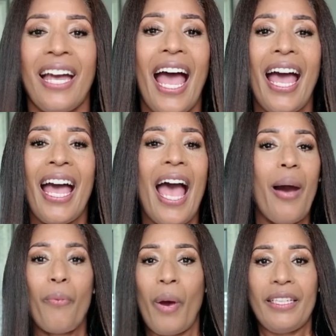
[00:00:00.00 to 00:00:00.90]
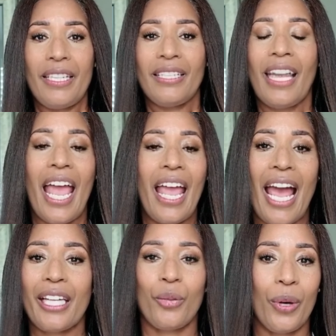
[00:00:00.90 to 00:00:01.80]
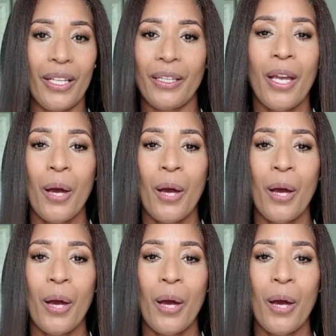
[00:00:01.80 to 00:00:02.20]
Hi, I'm Brittany's AI twin.